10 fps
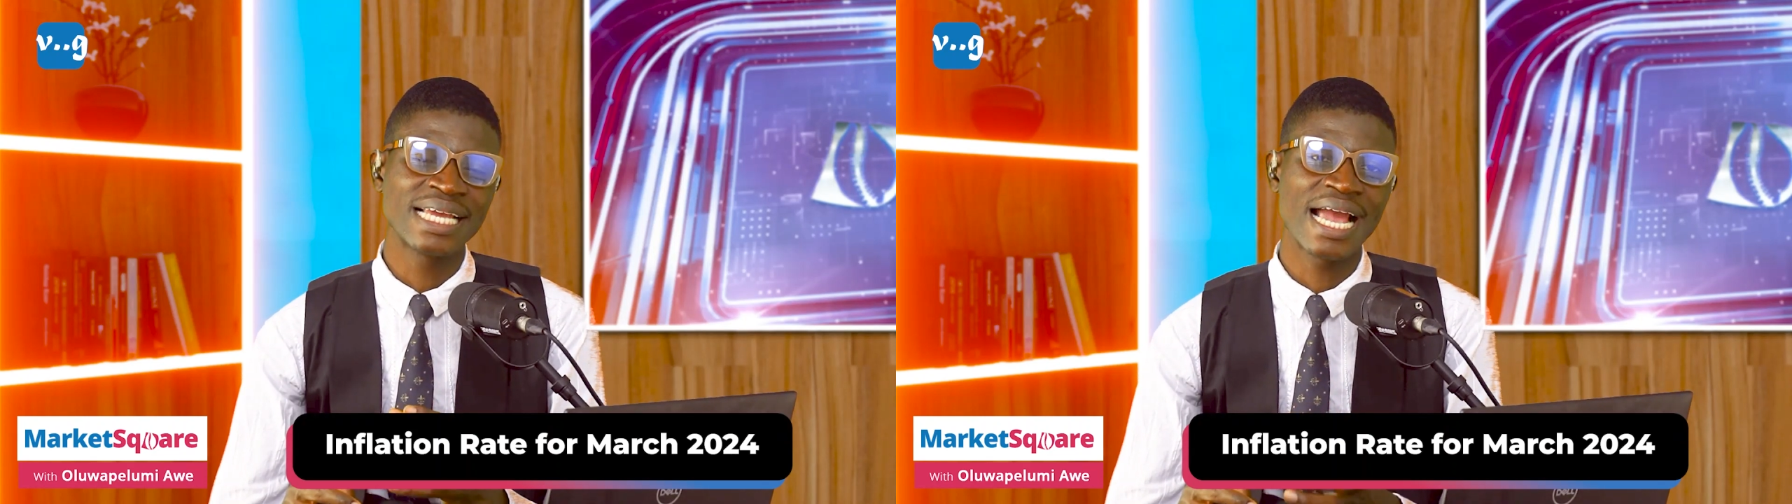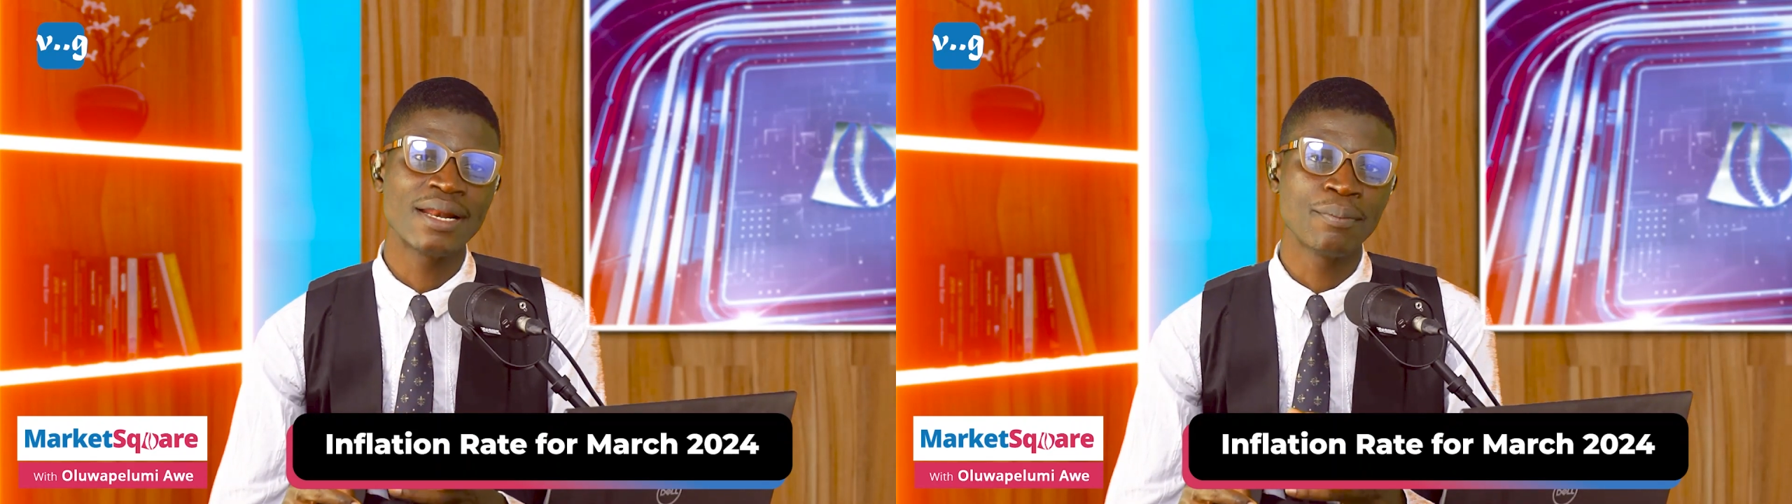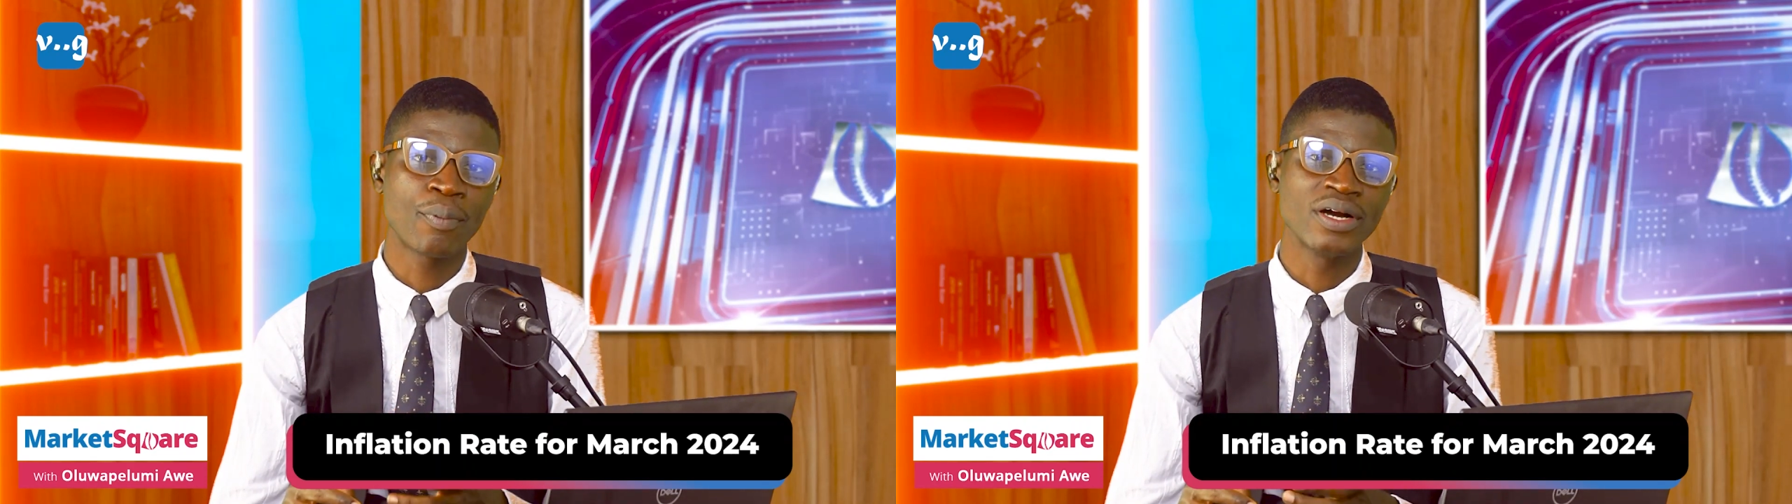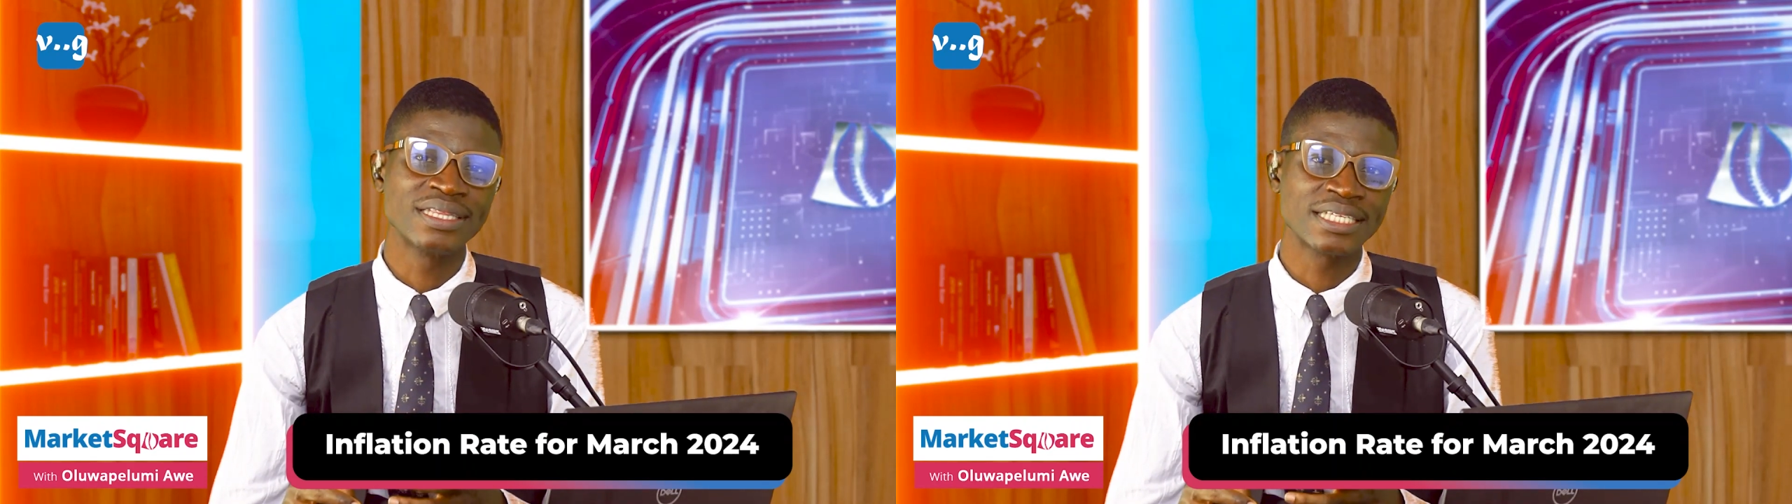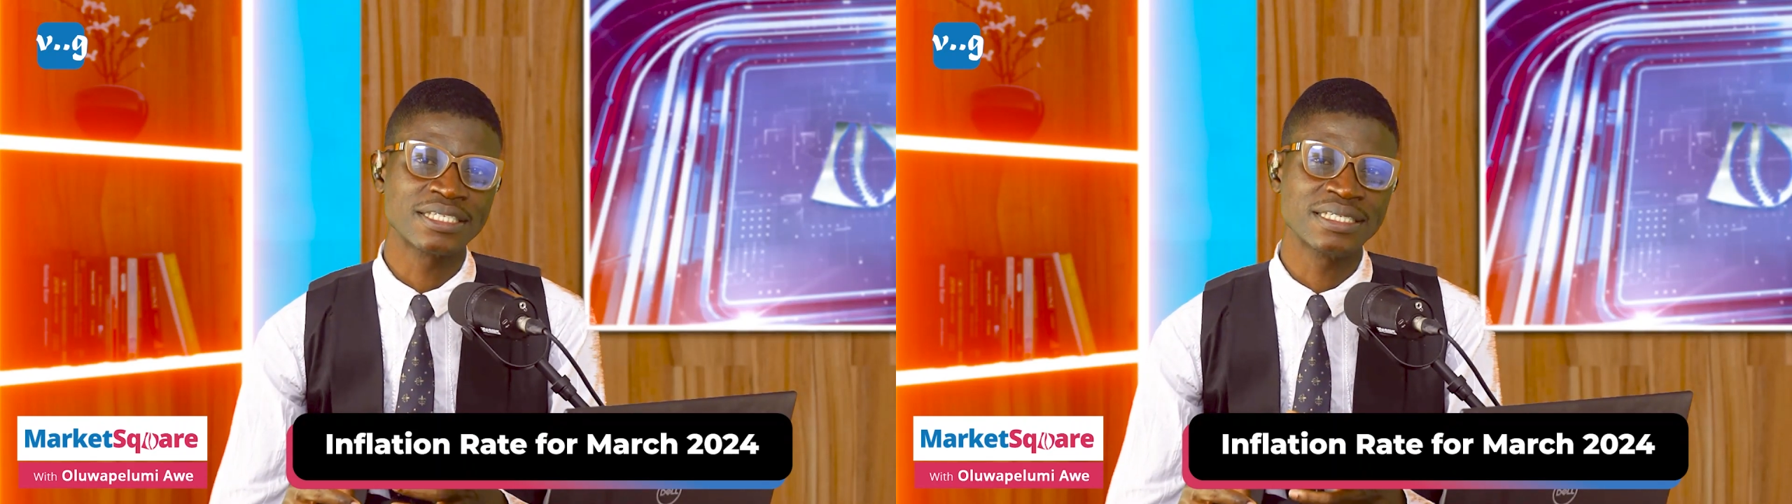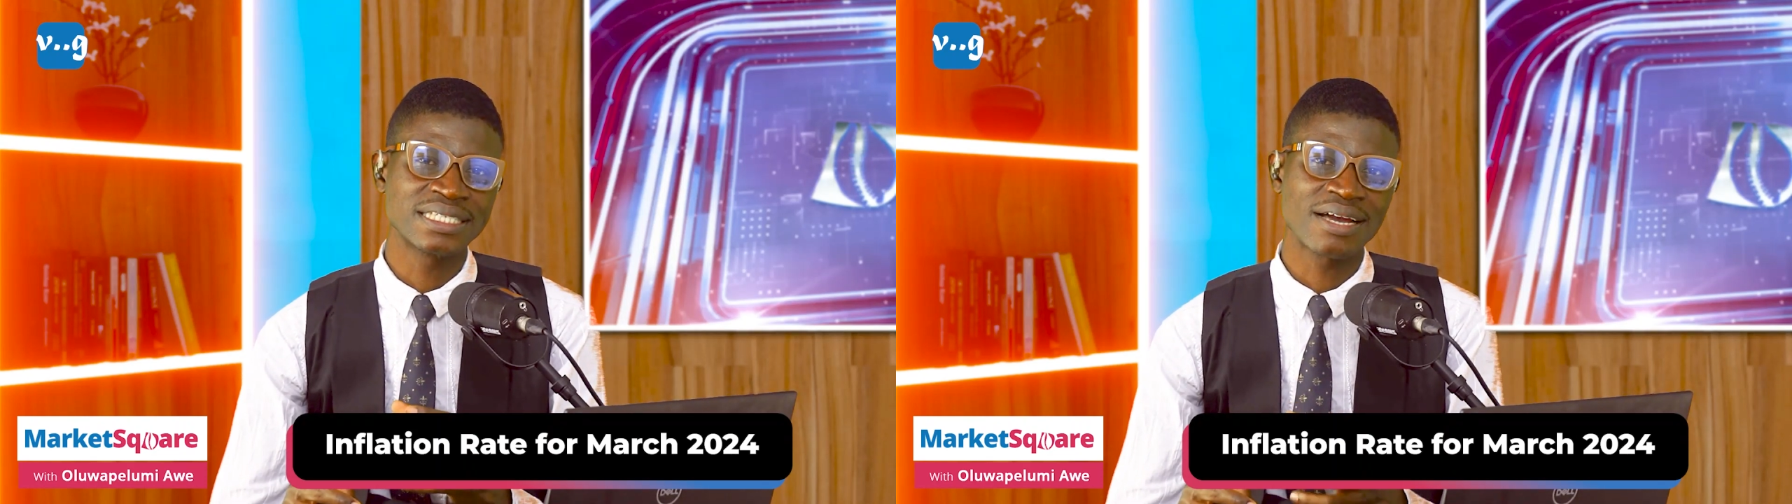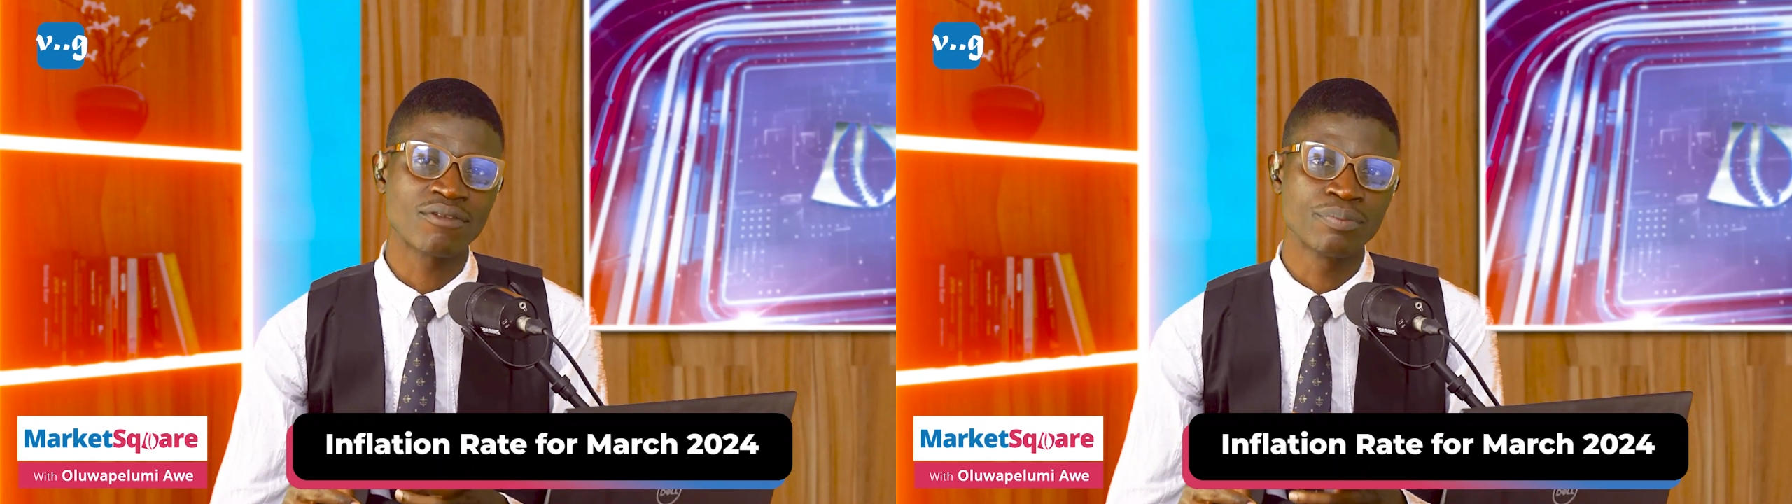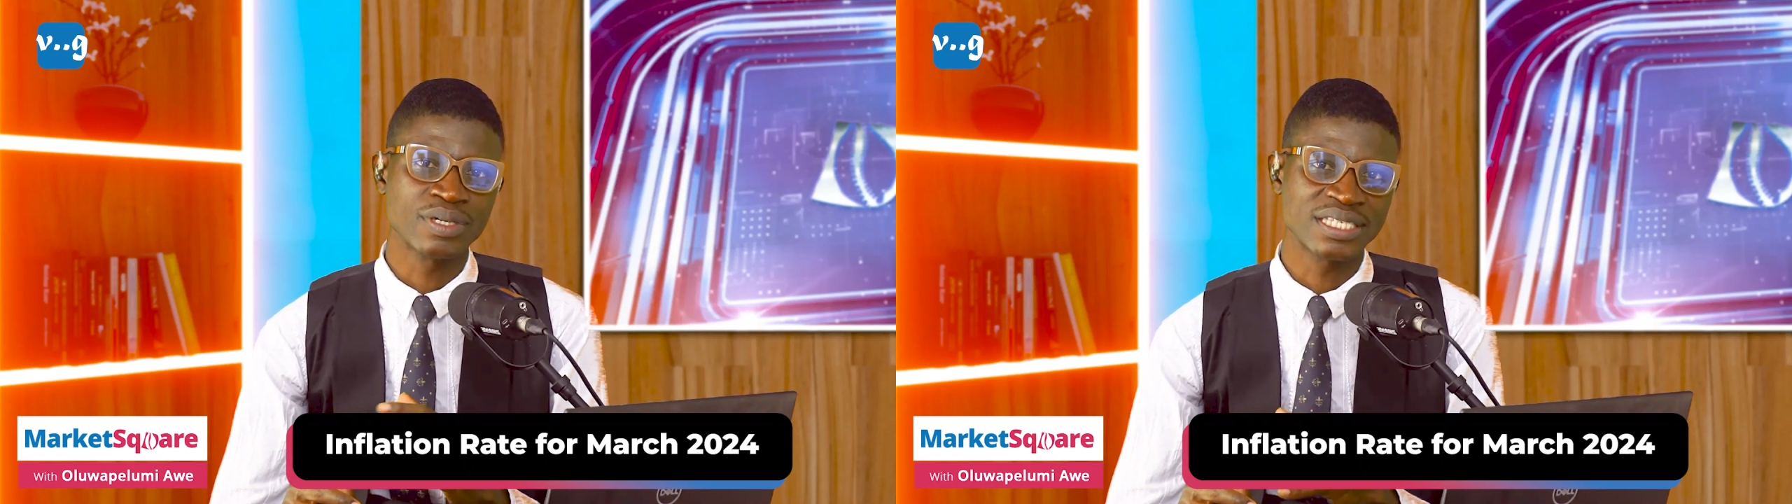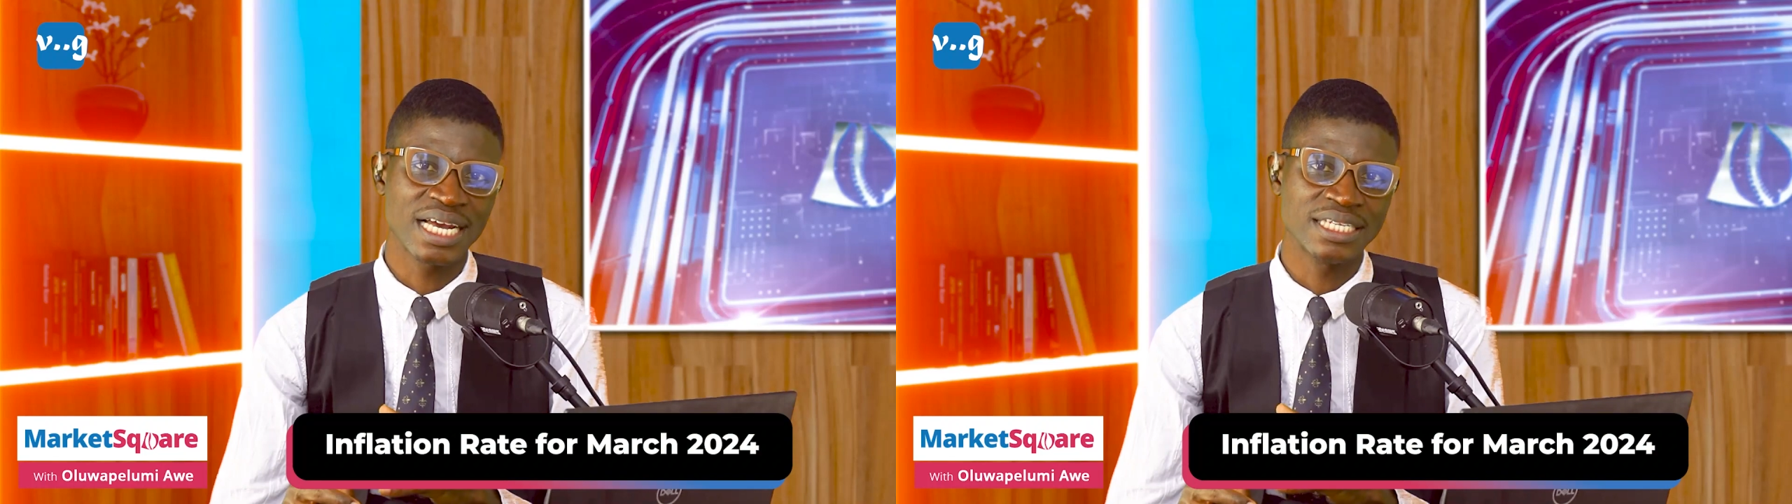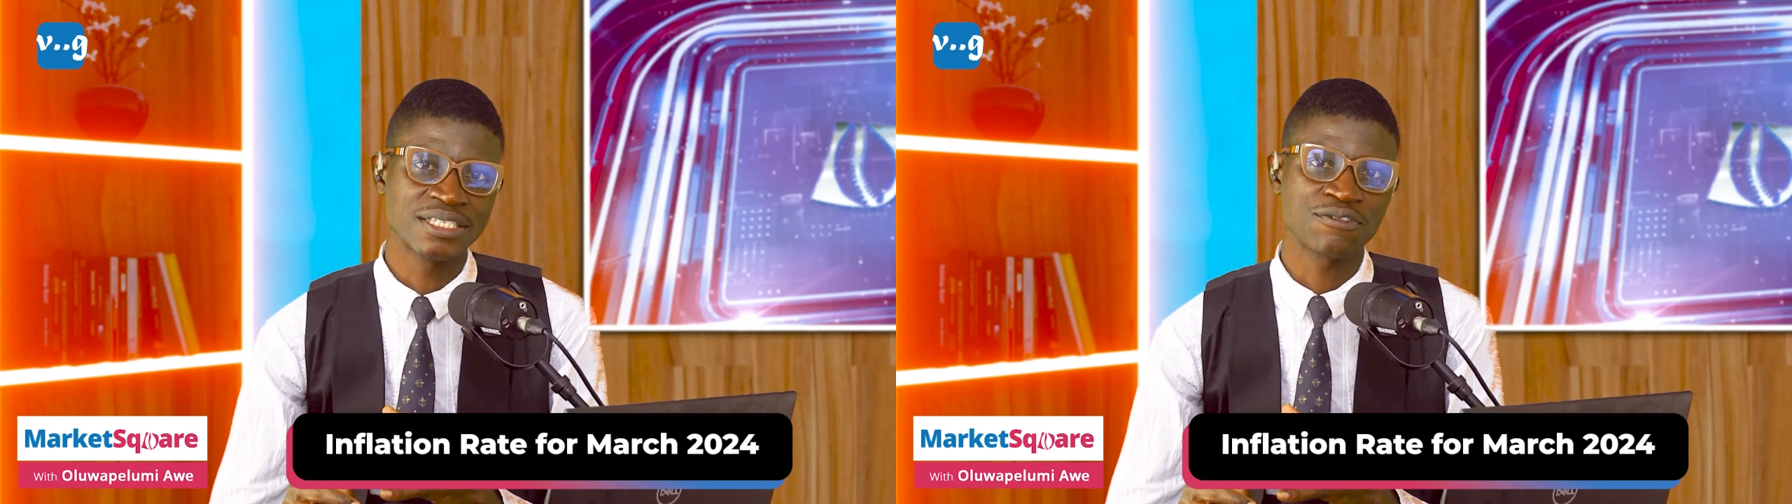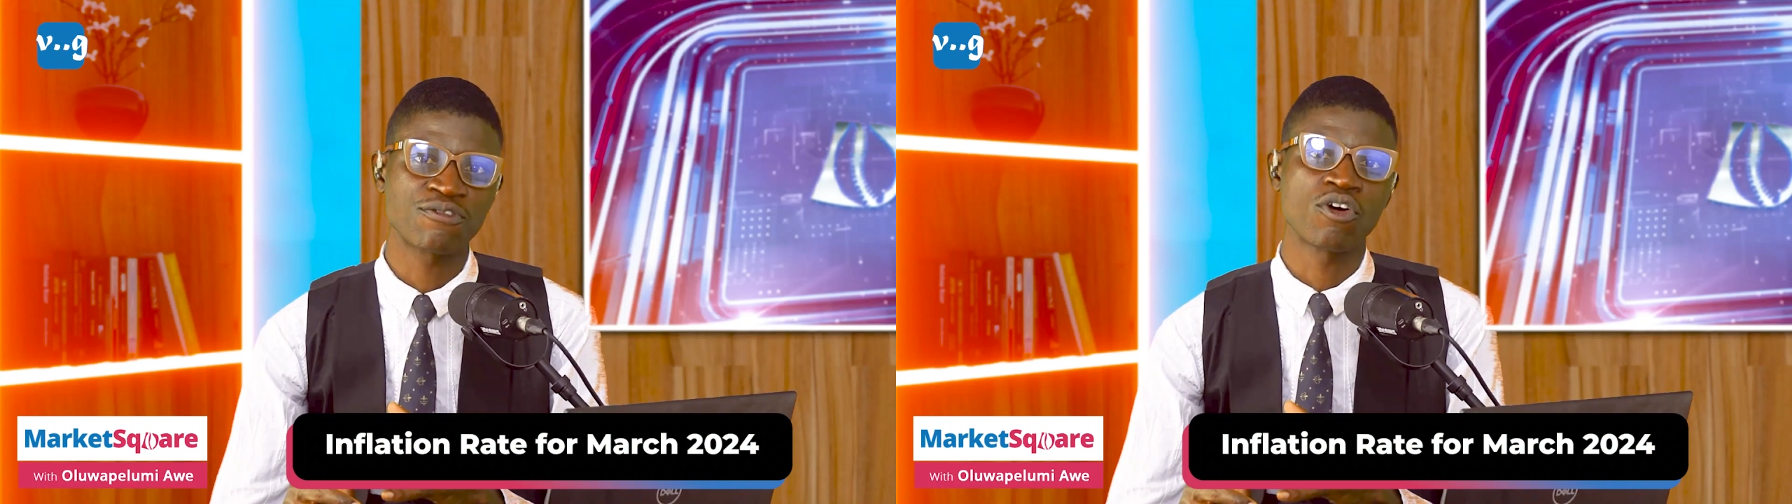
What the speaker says: 10.37%